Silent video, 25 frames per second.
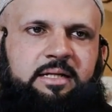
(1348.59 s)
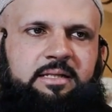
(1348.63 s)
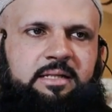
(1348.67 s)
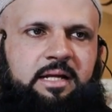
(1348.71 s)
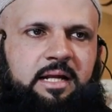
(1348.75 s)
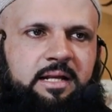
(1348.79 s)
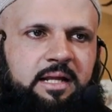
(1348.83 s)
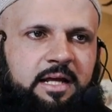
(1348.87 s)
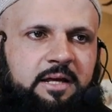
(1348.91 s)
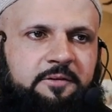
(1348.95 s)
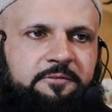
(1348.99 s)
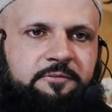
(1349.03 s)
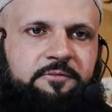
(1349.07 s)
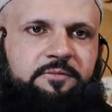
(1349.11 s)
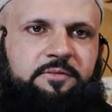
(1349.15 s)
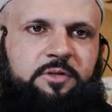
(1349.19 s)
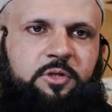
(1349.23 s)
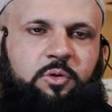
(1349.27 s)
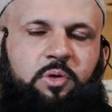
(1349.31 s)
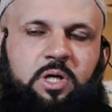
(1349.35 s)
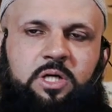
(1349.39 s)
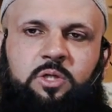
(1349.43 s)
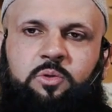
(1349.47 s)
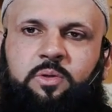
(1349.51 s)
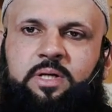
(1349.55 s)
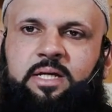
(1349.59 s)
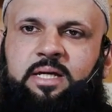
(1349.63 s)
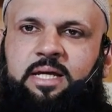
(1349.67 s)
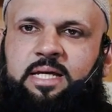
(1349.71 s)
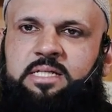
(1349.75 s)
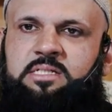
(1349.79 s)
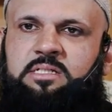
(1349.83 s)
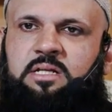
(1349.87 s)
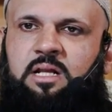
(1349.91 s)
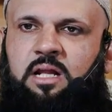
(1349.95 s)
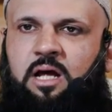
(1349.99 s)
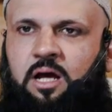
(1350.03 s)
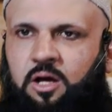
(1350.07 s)
that if you are doing
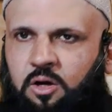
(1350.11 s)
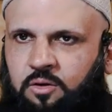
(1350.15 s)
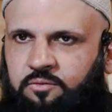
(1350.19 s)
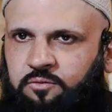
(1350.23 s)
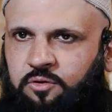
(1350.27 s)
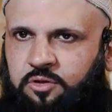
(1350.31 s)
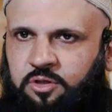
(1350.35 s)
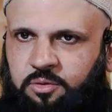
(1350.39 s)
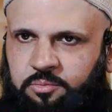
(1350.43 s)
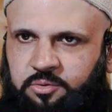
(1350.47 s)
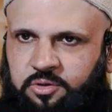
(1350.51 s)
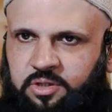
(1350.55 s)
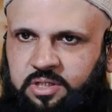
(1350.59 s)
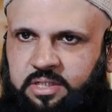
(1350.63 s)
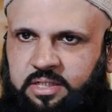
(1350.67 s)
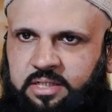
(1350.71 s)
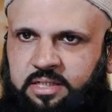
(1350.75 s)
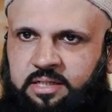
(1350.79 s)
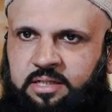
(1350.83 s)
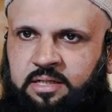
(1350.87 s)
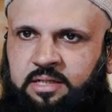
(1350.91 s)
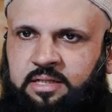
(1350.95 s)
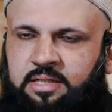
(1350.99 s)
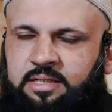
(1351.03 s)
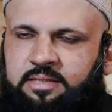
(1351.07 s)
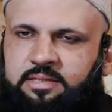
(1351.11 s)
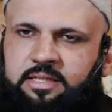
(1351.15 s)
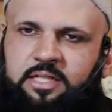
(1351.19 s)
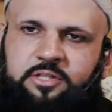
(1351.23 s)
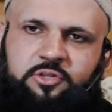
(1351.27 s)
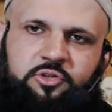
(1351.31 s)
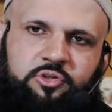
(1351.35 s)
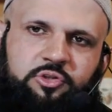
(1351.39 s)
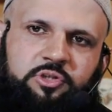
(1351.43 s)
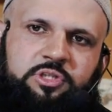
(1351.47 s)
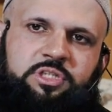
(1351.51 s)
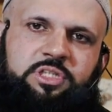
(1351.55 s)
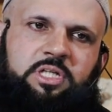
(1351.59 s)
islah of a community, then
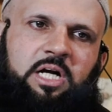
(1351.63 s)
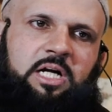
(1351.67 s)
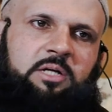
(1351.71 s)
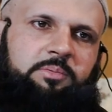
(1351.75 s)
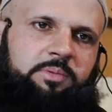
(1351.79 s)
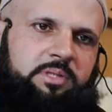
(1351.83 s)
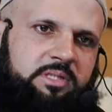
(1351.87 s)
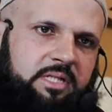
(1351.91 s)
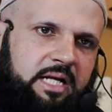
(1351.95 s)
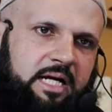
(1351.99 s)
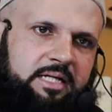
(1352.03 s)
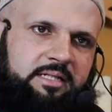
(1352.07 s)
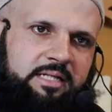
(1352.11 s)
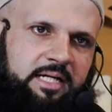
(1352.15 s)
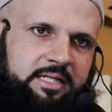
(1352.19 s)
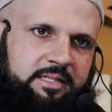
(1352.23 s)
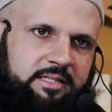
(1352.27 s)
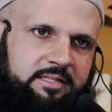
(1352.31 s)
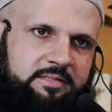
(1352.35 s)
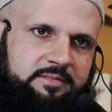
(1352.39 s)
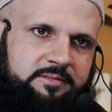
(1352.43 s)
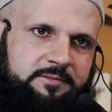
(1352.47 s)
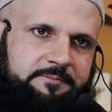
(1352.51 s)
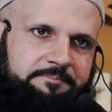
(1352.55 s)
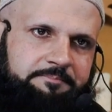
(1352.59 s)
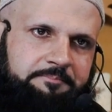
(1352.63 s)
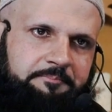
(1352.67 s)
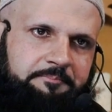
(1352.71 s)
you should start with glad tidings.